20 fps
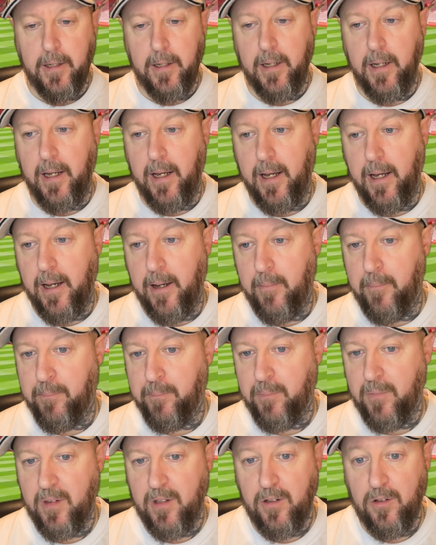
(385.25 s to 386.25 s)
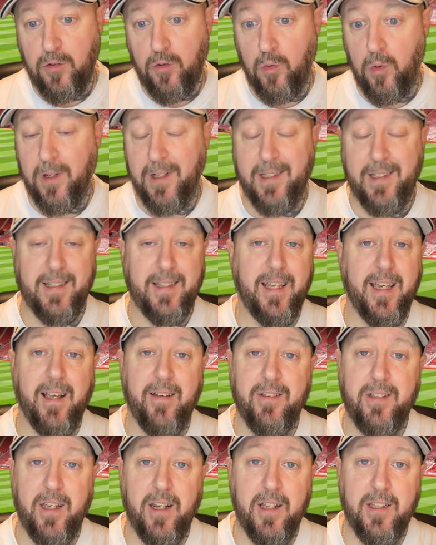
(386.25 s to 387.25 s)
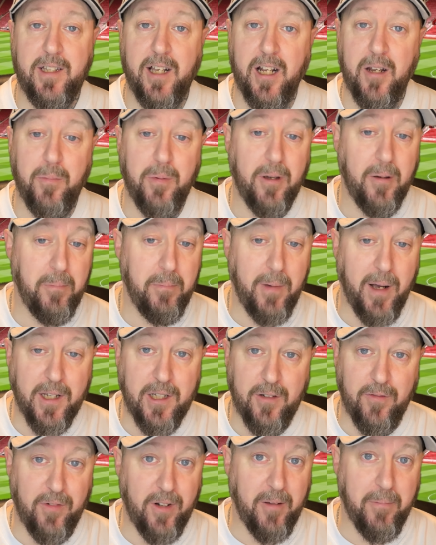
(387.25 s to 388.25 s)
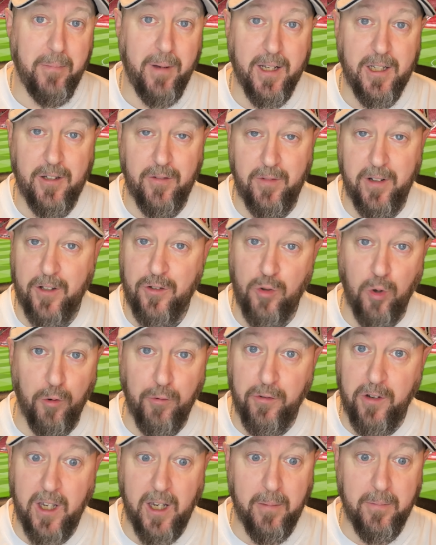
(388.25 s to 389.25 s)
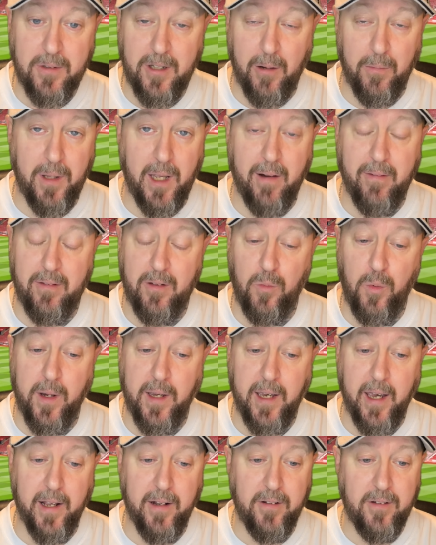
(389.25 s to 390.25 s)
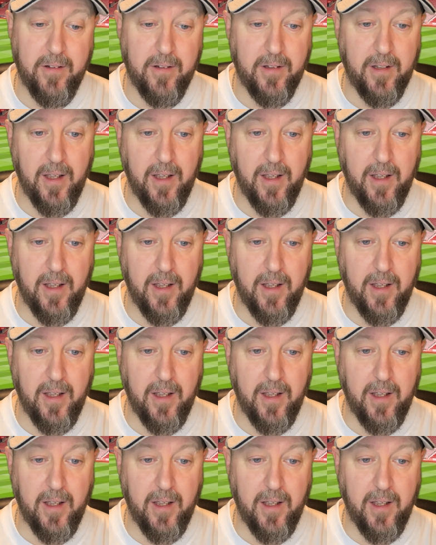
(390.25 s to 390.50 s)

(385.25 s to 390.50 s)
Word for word: Um, so, like I said, it's going to be a massively, massively tough game down there at the weekend.